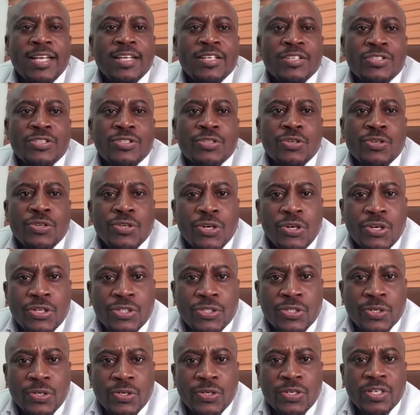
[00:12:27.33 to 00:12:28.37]

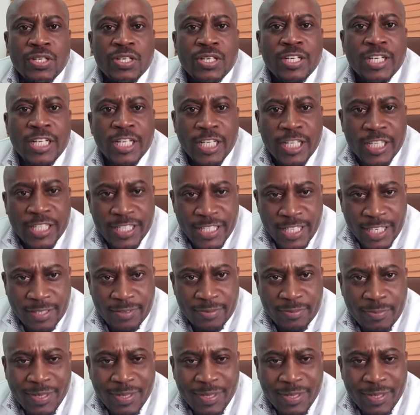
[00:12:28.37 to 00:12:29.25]
scrotal hernia.